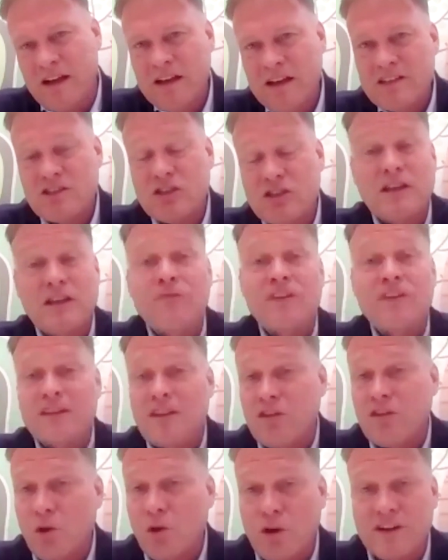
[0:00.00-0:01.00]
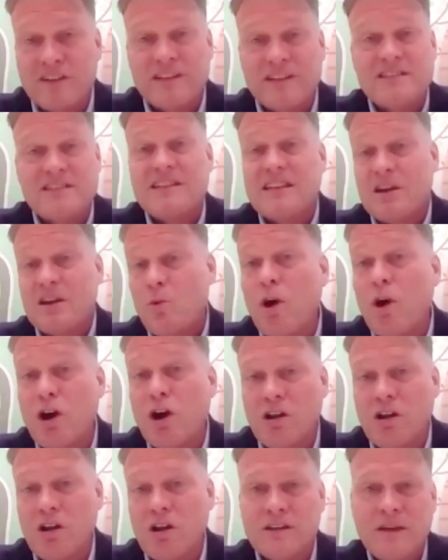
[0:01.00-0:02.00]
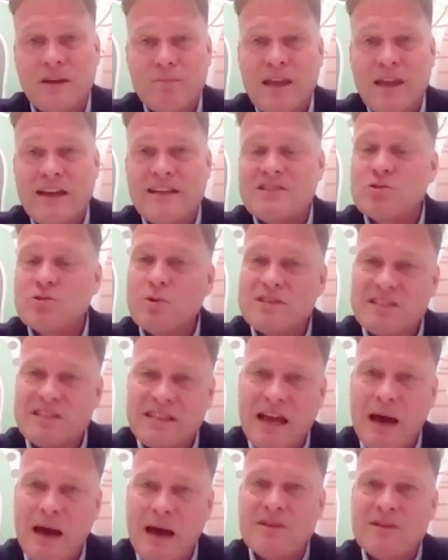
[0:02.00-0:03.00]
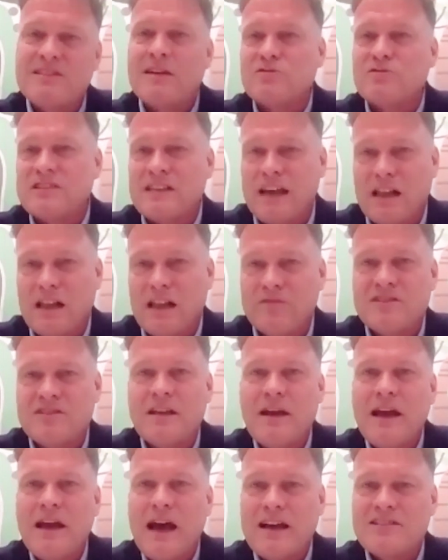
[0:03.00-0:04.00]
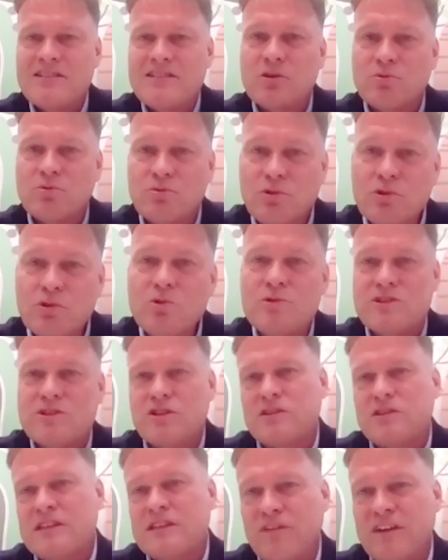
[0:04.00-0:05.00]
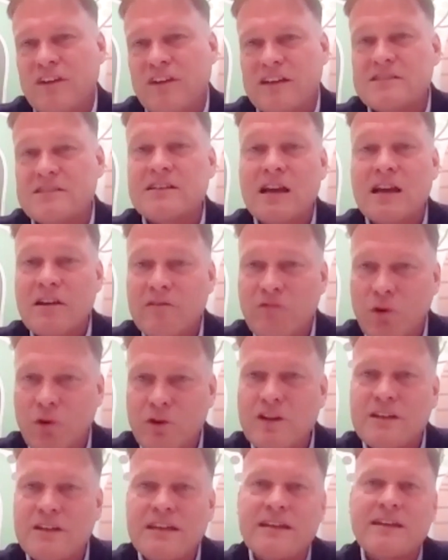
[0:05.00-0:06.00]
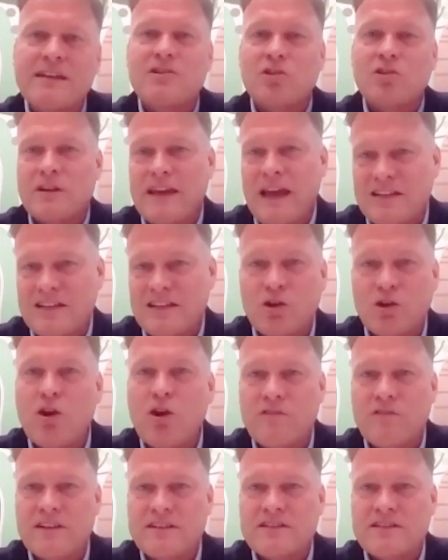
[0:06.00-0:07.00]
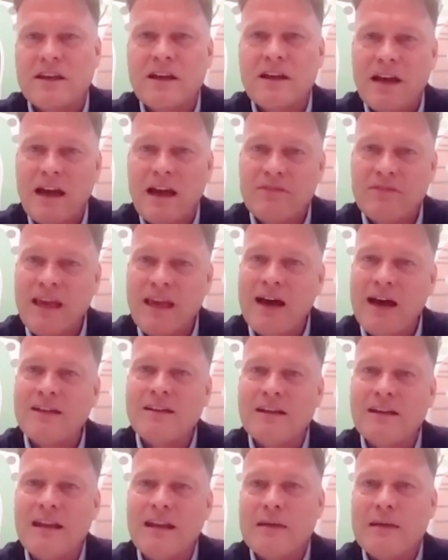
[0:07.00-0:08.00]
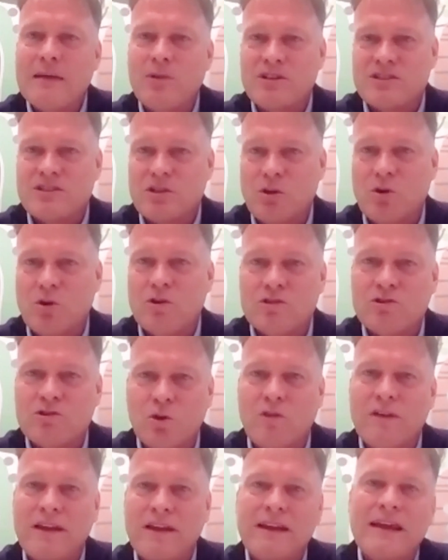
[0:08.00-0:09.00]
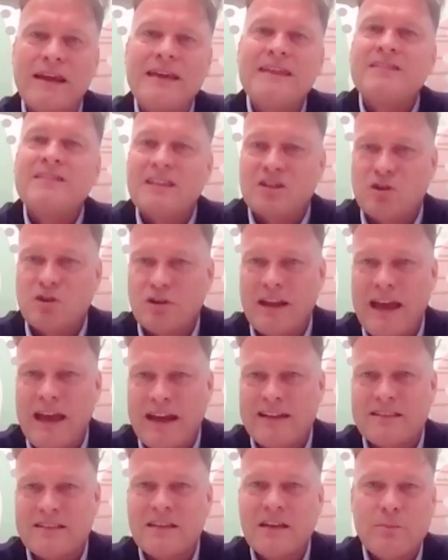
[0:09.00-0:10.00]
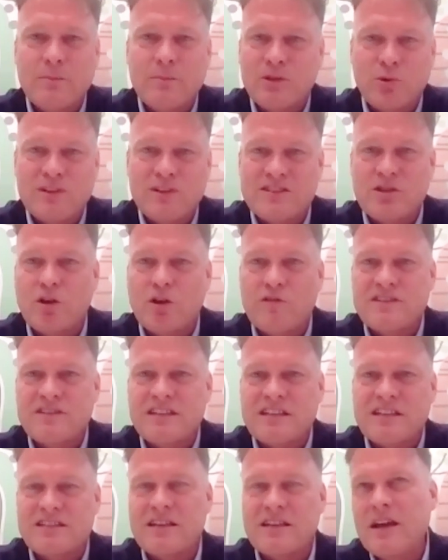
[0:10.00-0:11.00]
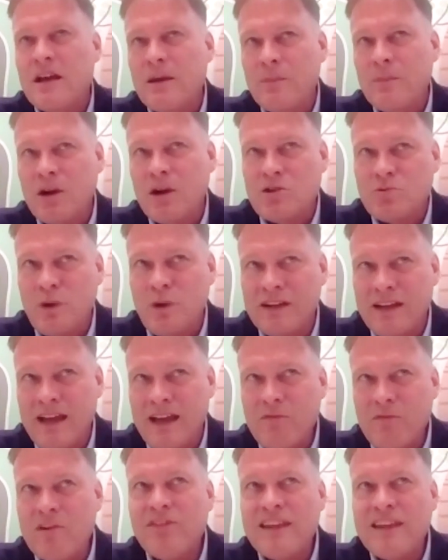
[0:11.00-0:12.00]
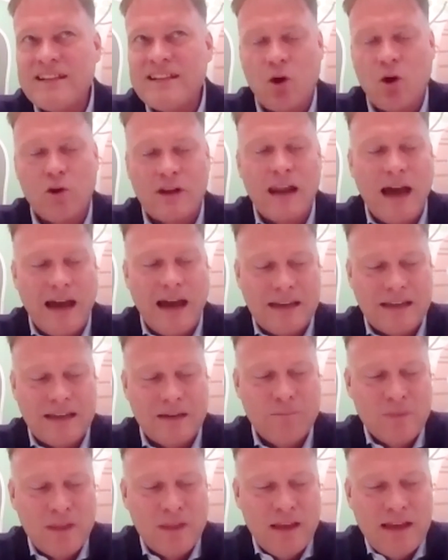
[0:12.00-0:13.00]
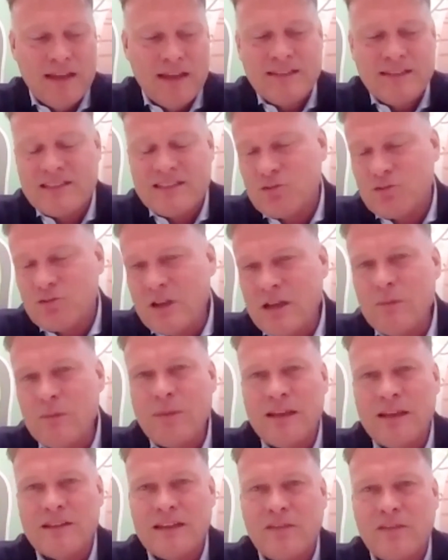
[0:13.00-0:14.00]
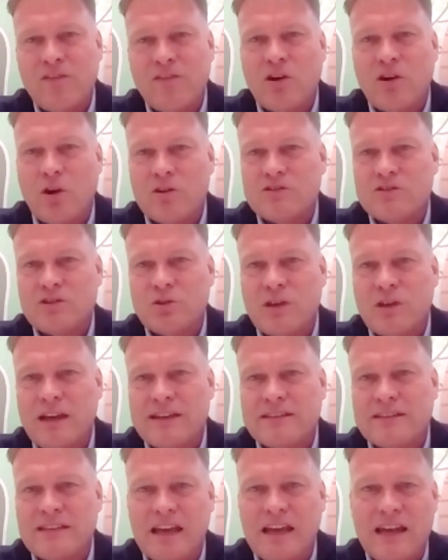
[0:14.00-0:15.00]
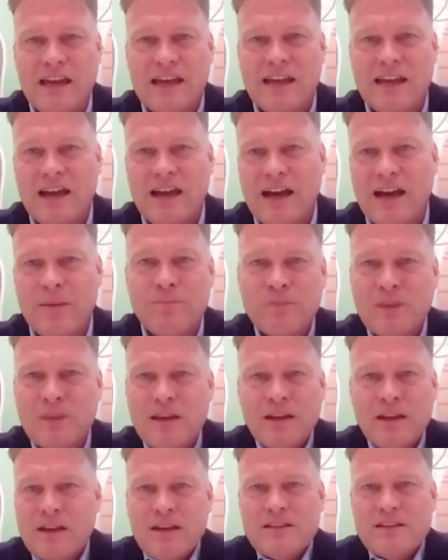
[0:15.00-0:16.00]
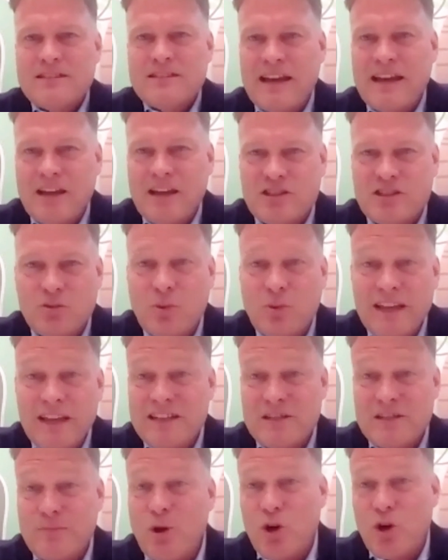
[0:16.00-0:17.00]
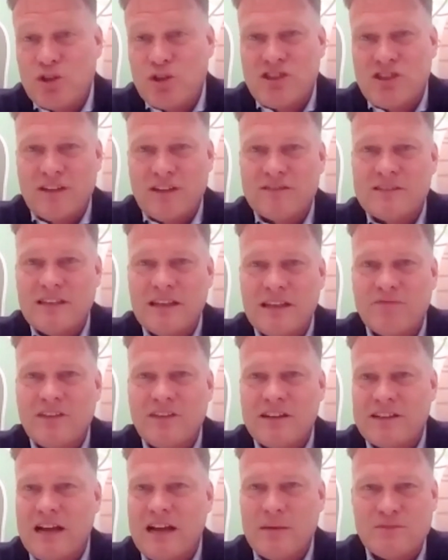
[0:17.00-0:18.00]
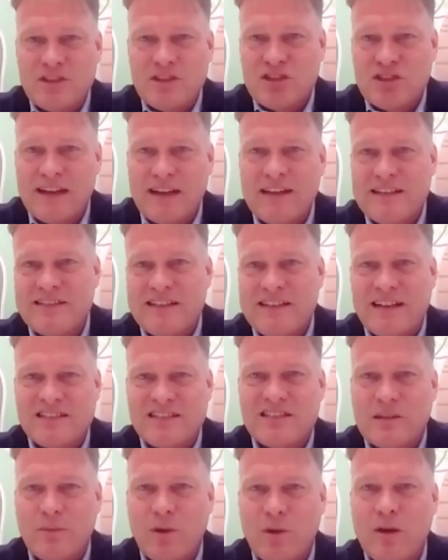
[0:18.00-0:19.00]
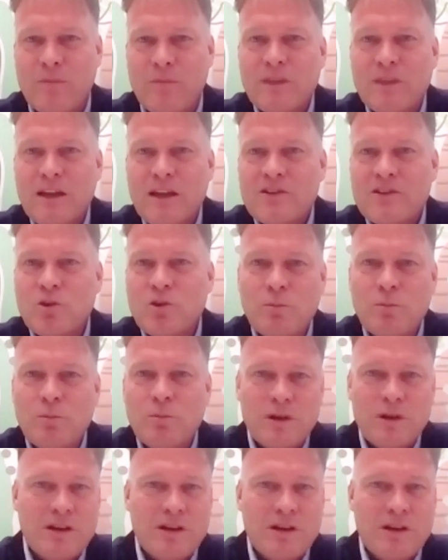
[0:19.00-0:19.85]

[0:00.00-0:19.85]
certificate authorities in the world is to establish ourselves as the root certificates for the digital cash service. And that enables sort of an interconnect between services. Because when everything is online, it's extremely difficult to get say a Swedish merchant, if there comes a Chinese customer, to